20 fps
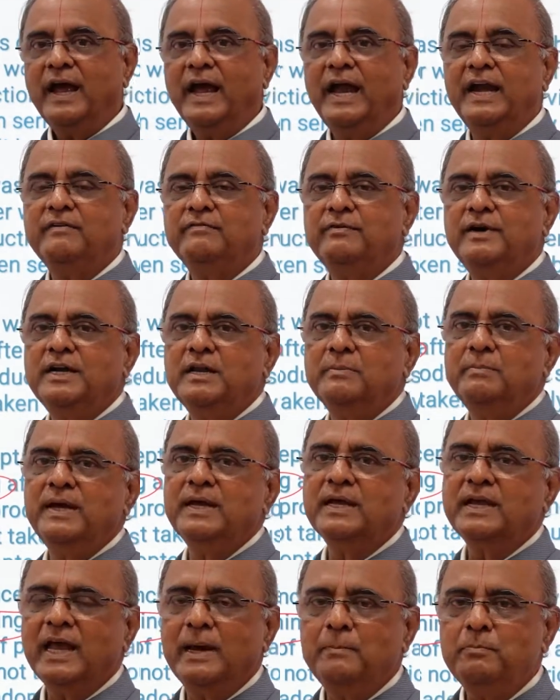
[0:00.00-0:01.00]
Edward
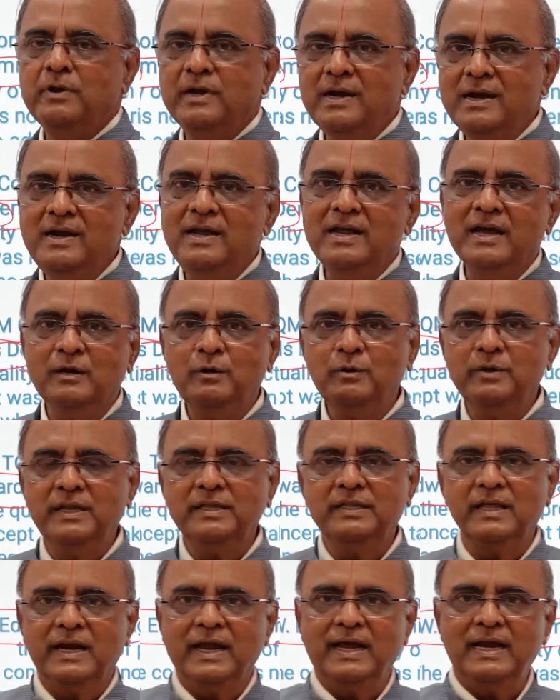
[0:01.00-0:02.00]
Deming came to India
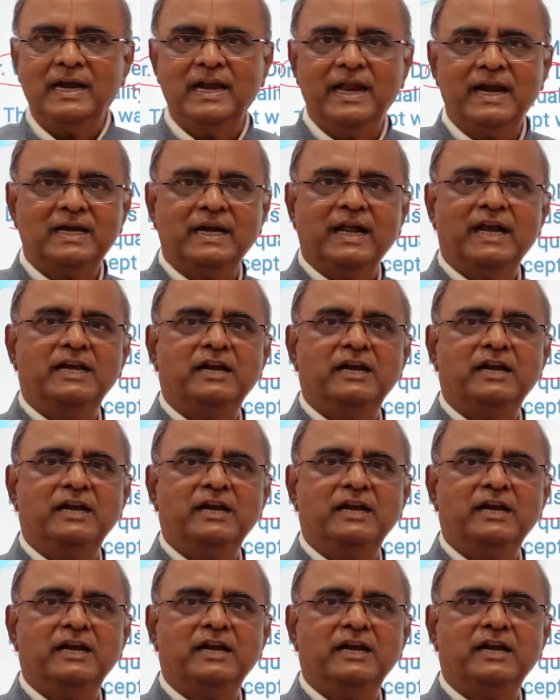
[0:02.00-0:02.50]
during the late